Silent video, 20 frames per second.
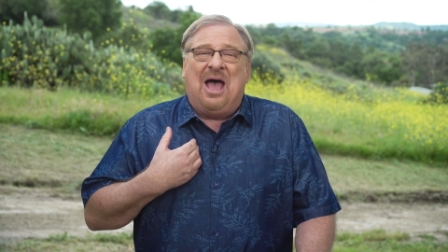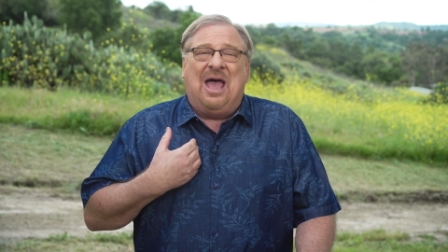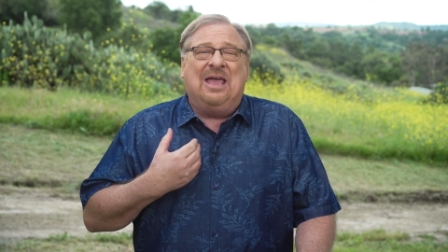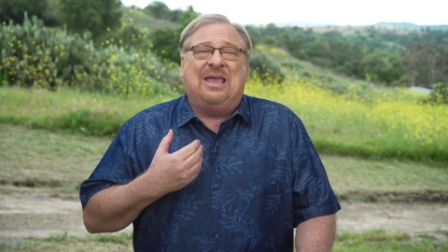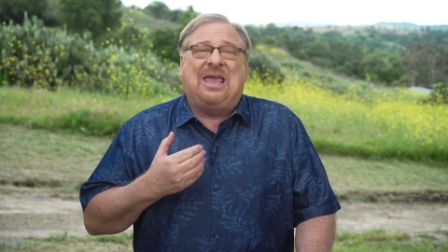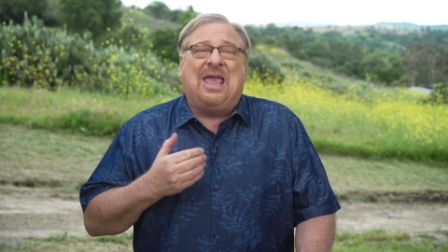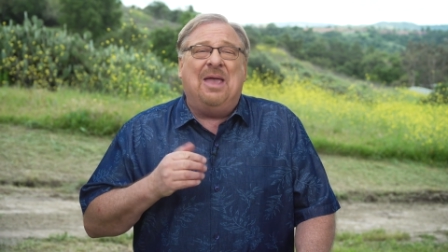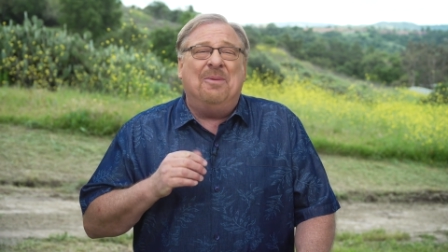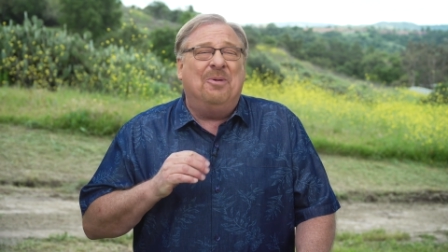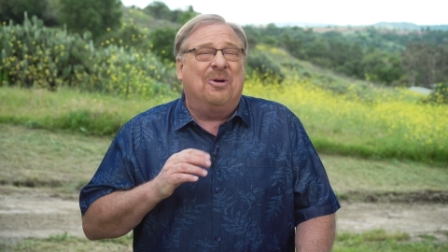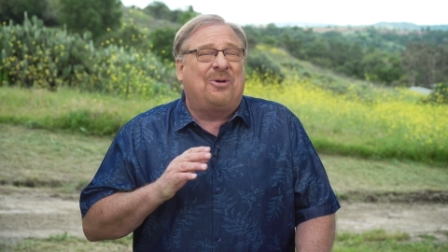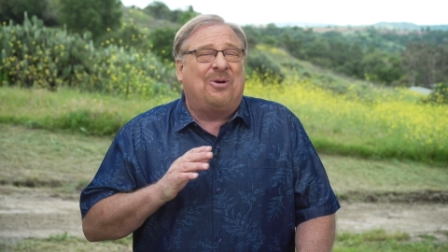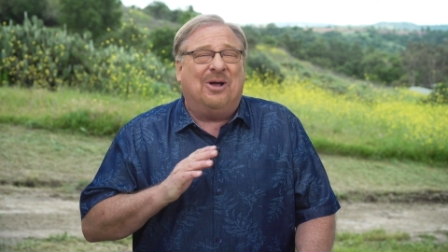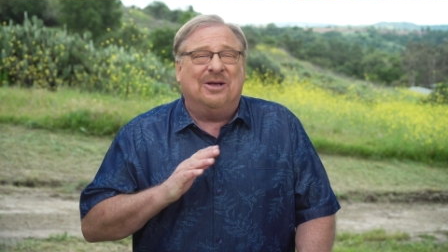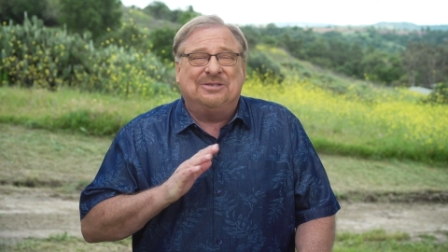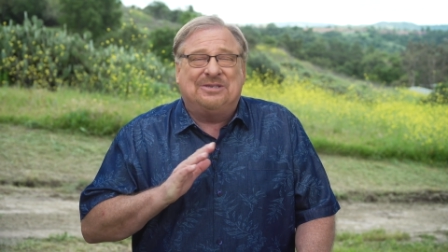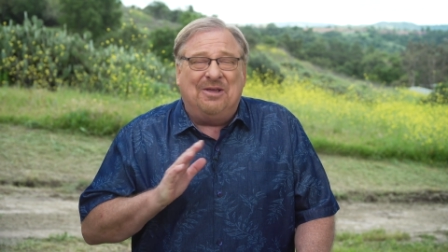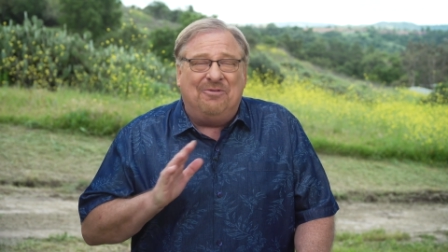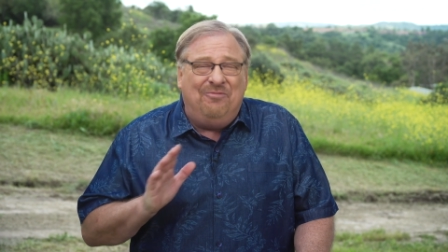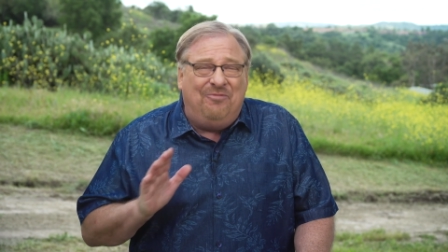I came
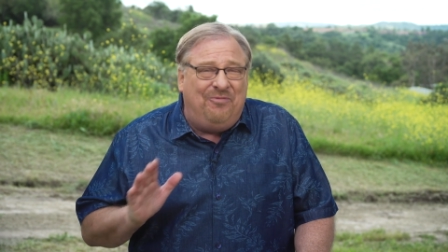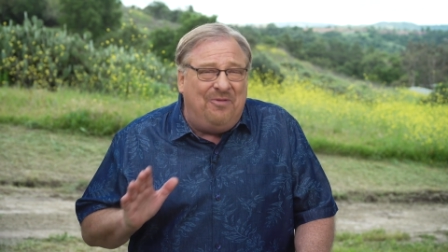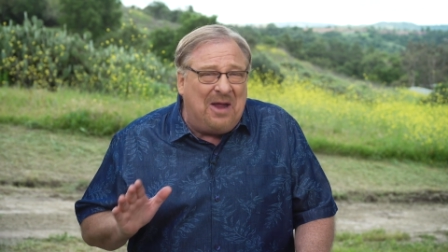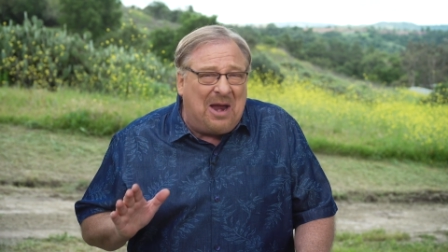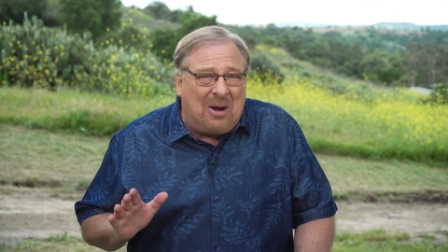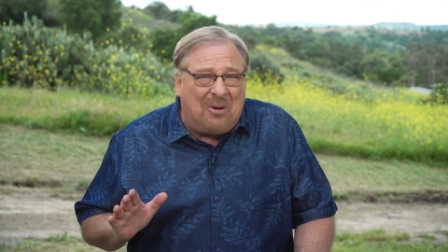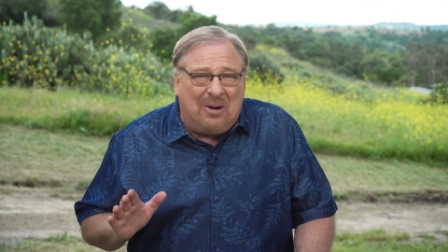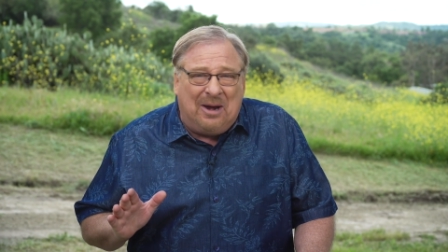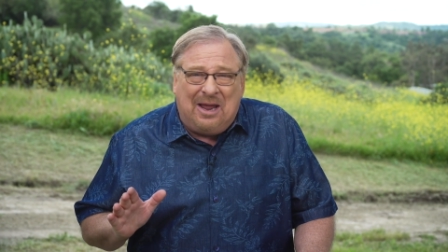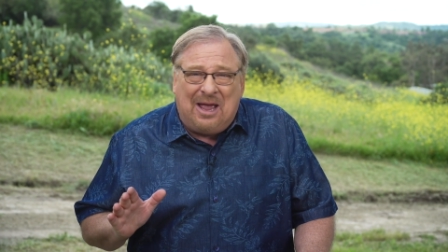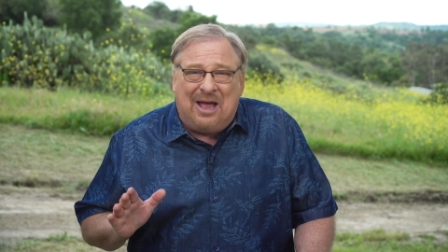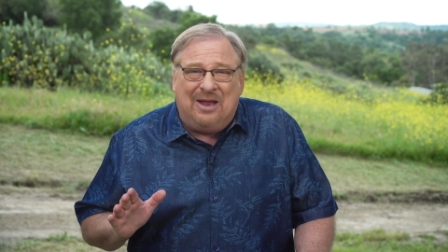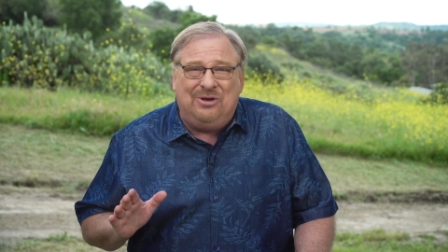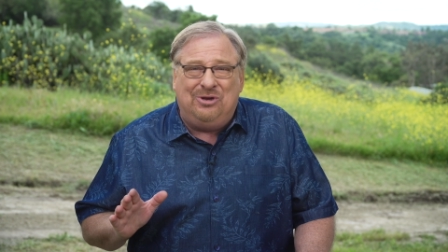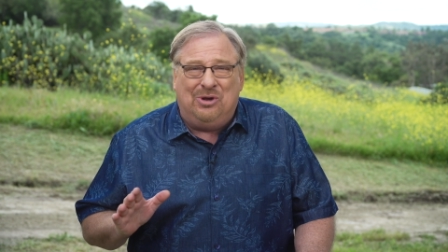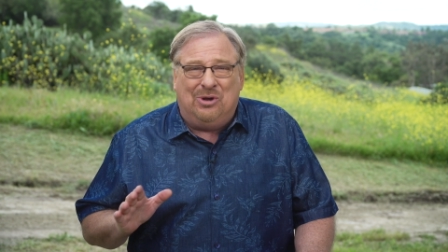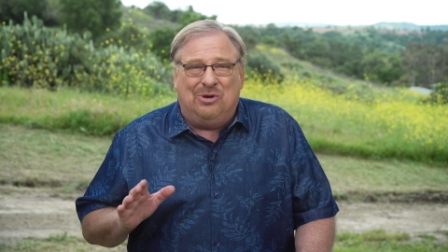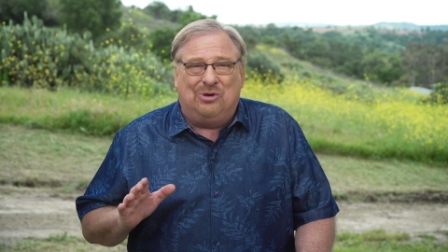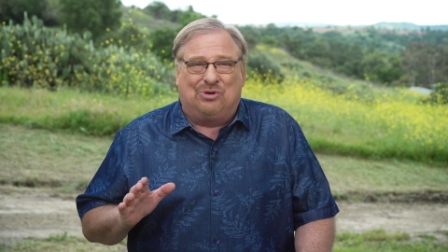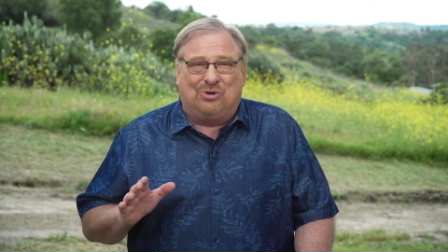across a very
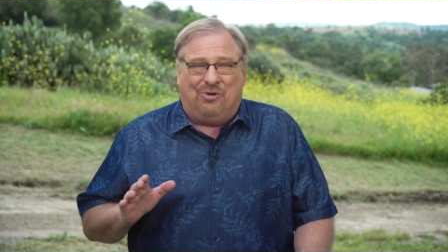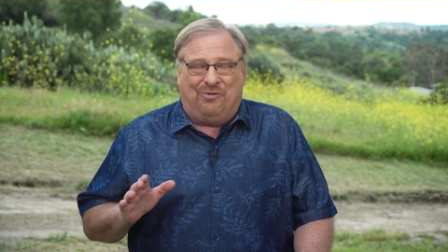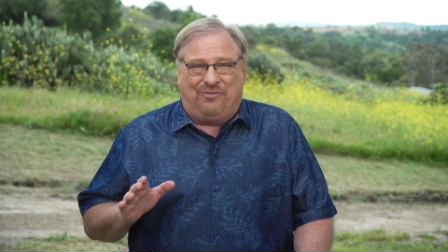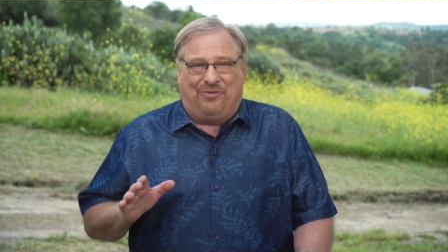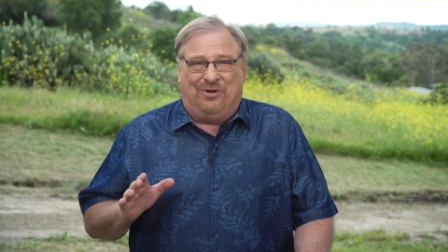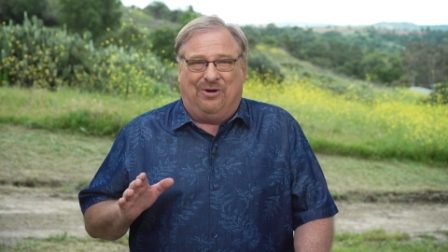unusual